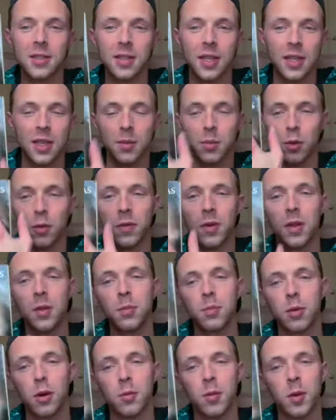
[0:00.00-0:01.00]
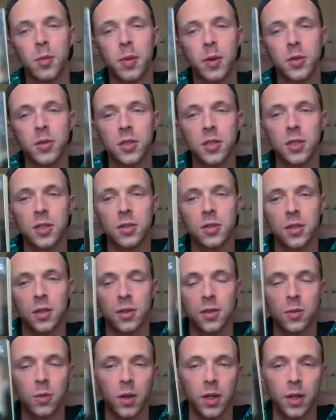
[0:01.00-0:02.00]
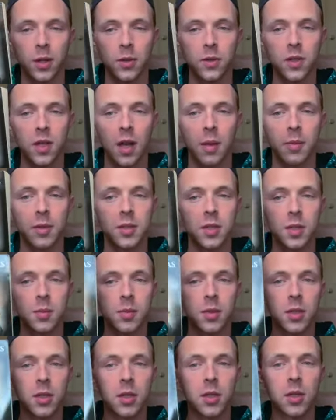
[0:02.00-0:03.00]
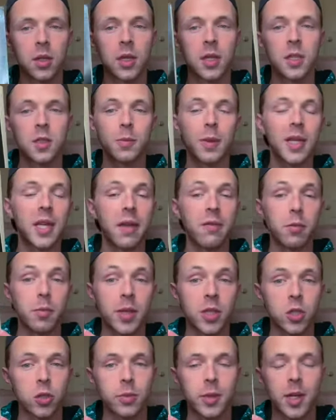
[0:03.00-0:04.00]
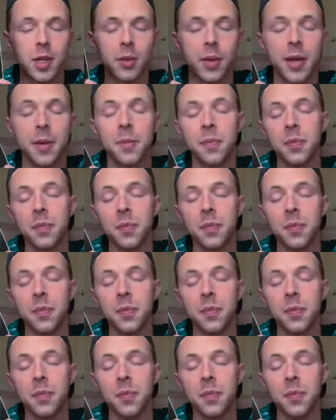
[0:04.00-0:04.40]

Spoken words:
like the movie promo poster, so it's one of those copies of the book. It's by David Mitchell, by the way.